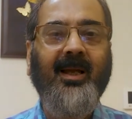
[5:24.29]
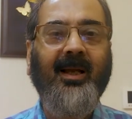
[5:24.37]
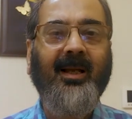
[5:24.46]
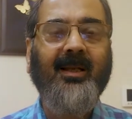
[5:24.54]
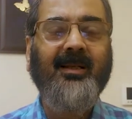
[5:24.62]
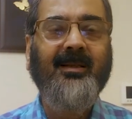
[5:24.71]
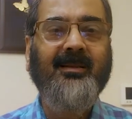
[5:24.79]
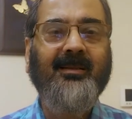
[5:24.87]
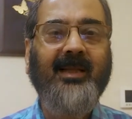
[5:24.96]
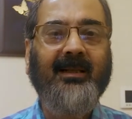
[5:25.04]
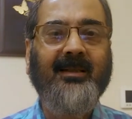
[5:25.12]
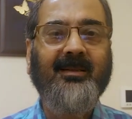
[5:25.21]

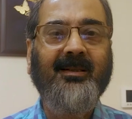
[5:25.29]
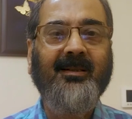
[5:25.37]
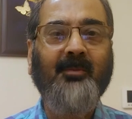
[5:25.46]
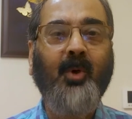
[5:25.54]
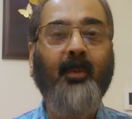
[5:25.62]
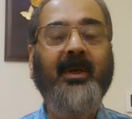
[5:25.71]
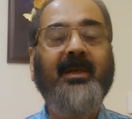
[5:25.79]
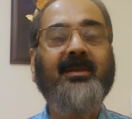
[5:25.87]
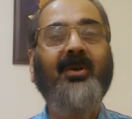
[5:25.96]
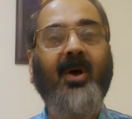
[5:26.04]
That moment is